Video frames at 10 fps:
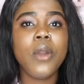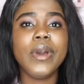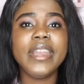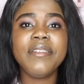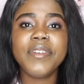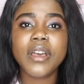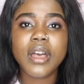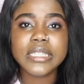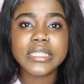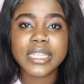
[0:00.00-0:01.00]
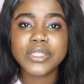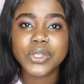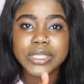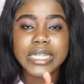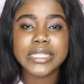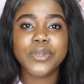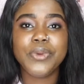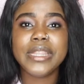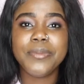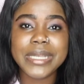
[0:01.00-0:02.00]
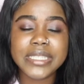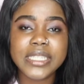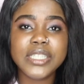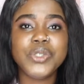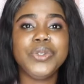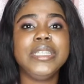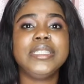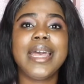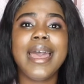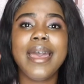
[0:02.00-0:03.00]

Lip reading: Whatever cost is associated with the business, you need to